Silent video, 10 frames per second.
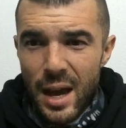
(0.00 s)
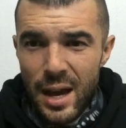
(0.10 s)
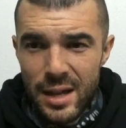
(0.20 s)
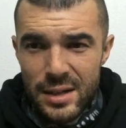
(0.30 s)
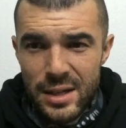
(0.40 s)

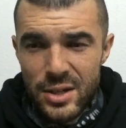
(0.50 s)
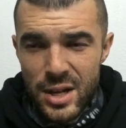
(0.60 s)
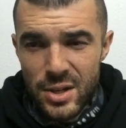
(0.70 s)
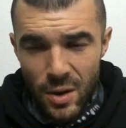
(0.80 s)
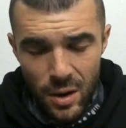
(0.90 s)

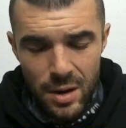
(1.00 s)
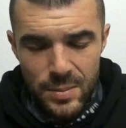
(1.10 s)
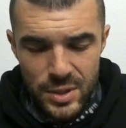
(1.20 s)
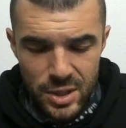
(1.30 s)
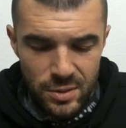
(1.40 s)
INTJs are
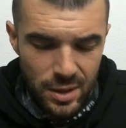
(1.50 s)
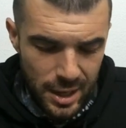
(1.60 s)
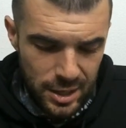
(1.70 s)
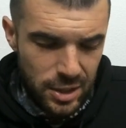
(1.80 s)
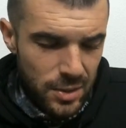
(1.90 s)
obsessed with
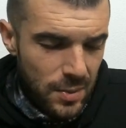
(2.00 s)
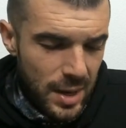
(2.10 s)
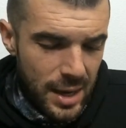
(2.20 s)
IQ,